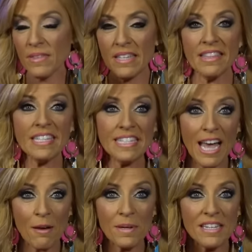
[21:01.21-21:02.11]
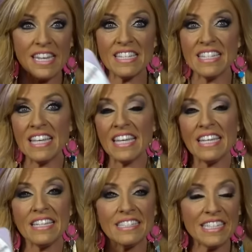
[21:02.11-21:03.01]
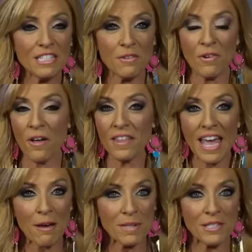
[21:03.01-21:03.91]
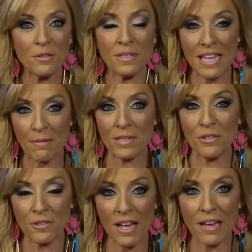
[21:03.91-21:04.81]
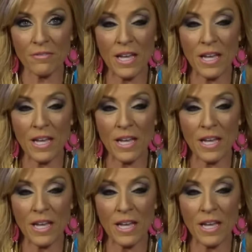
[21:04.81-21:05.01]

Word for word: this habit is the easiest of all the habits to adapt in your life.